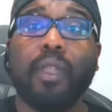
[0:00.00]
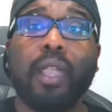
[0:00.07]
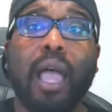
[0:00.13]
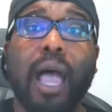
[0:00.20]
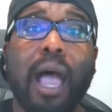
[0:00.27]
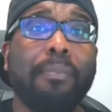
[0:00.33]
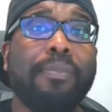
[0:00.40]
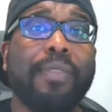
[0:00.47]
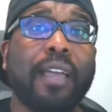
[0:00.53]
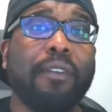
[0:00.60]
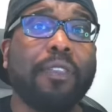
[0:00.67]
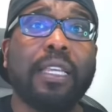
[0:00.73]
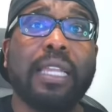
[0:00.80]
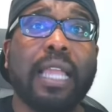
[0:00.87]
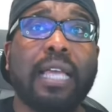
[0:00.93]
I'm
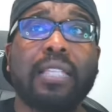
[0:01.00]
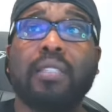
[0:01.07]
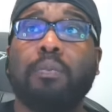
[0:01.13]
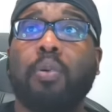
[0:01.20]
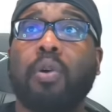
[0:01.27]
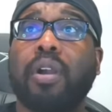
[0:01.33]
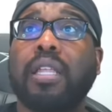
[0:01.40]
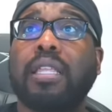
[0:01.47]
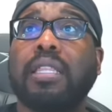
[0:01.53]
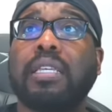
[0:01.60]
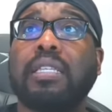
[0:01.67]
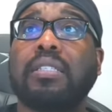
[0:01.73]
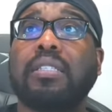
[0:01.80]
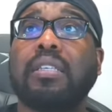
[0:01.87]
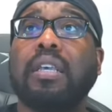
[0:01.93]
definitely not supporting
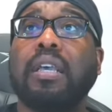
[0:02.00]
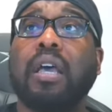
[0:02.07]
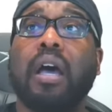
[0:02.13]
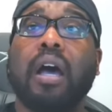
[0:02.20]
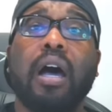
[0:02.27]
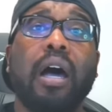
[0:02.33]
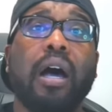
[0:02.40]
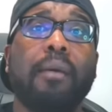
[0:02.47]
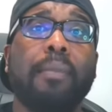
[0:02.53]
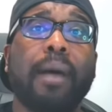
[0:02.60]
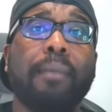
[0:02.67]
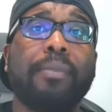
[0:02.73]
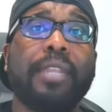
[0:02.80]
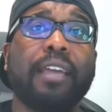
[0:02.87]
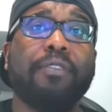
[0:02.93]
this. Um,
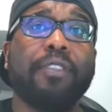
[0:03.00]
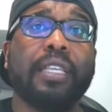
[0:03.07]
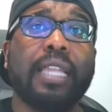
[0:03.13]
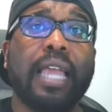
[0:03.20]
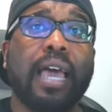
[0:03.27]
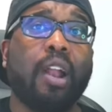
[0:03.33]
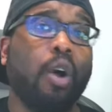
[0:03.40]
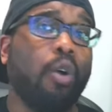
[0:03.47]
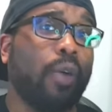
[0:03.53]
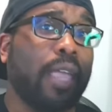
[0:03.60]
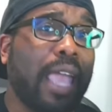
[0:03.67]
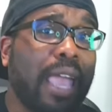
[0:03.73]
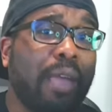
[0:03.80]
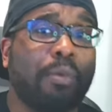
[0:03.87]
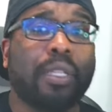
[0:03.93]
I'm definitely not
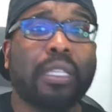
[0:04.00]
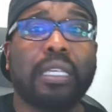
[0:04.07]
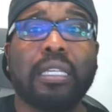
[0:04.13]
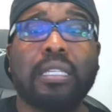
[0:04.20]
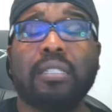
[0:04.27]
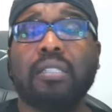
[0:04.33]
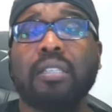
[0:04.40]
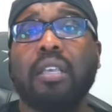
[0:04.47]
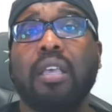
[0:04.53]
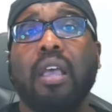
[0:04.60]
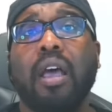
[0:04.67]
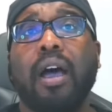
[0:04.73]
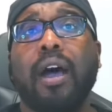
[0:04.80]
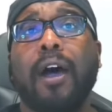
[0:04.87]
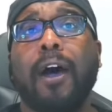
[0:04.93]
okay with this.
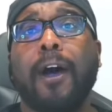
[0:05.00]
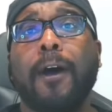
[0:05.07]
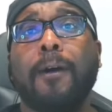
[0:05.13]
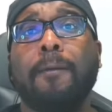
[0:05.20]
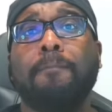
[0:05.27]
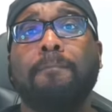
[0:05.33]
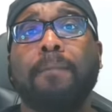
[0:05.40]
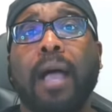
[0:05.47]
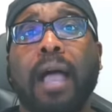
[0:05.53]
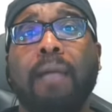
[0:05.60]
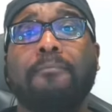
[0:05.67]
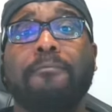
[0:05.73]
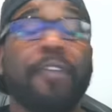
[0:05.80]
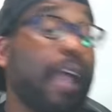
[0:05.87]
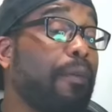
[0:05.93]
Um,
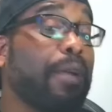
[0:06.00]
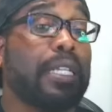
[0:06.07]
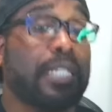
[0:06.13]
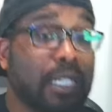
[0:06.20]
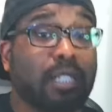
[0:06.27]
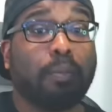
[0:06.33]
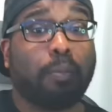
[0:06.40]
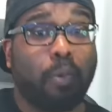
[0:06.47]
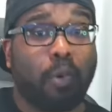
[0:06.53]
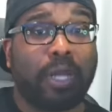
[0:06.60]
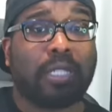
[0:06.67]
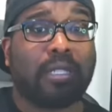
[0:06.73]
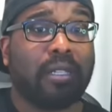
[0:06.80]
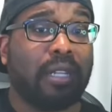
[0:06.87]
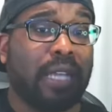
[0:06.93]
I'm very
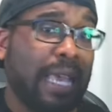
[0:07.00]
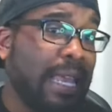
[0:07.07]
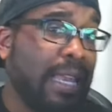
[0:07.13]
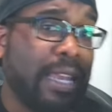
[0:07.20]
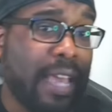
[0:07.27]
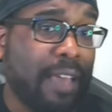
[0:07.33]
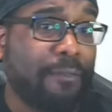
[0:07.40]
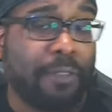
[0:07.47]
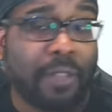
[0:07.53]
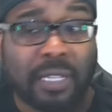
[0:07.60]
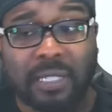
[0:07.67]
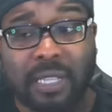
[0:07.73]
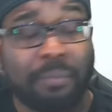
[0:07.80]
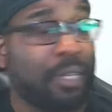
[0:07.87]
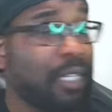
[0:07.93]
disappointed in
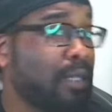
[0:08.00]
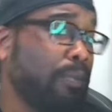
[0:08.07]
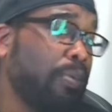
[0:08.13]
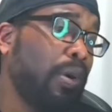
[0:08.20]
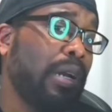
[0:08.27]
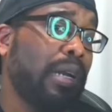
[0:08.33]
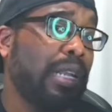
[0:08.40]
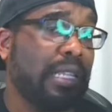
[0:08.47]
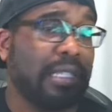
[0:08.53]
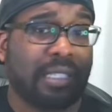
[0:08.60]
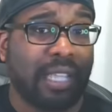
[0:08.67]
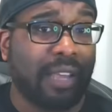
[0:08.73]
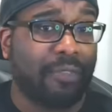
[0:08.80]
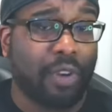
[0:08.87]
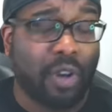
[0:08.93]
Netflix. I'm disappointed in
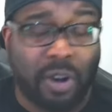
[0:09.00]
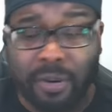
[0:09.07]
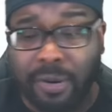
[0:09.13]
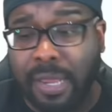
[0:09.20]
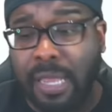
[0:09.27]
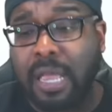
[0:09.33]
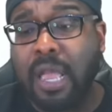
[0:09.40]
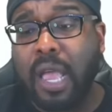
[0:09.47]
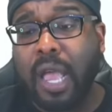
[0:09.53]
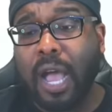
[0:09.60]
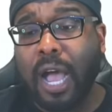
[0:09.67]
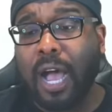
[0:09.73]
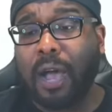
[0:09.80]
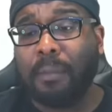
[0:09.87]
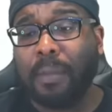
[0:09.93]
Steph Curry.
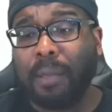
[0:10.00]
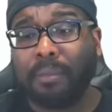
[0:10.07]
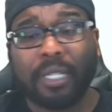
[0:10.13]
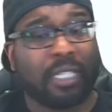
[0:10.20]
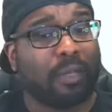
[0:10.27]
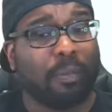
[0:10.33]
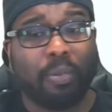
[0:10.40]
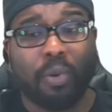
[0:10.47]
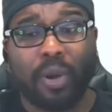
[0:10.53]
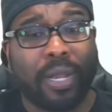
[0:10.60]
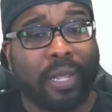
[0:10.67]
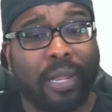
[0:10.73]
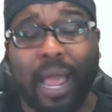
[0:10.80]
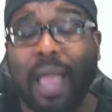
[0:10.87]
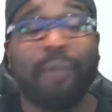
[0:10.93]
Um, I'm
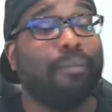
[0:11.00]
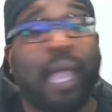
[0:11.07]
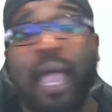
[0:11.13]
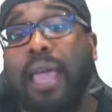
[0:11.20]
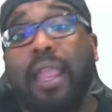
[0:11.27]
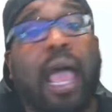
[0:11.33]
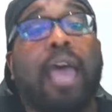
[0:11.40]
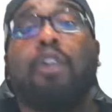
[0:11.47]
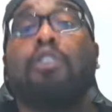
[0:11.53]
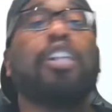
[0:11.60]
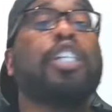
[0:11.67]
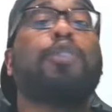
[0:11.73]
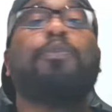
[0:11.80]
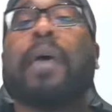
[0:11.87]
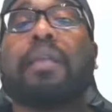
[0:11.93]
disappointed. I, I, I don't
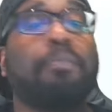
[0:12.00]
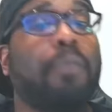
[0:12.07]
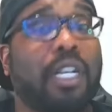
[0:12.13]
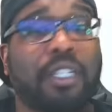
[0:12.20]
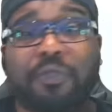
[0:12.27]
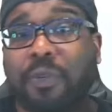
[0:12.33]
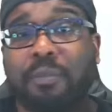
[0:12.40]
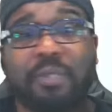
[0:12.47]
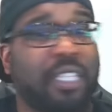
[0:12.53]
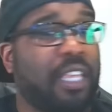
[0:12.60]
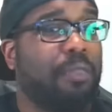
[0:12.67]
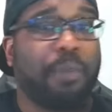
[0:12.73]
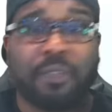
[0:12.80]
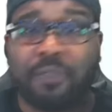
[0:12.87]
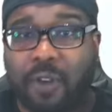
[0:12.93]
expect much from
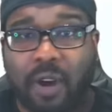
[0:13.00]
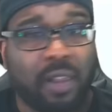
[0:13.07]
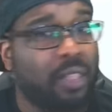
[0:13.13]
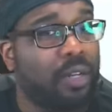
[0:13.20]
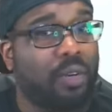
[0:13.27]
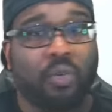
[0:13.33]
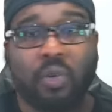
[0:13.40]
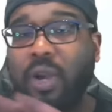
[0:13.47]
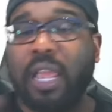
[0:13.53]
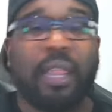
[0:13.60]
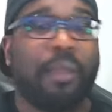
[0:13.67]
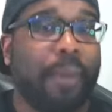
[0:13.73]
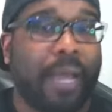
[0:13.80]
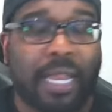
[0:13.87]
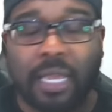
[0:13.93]
Seth MacFarlane or
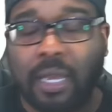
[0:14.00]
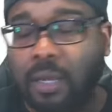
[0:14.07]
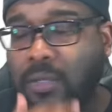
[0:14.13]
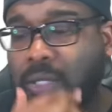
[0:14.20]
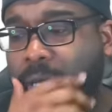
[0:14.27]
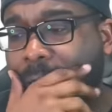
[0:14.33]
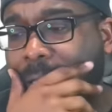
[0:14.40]
anybody else.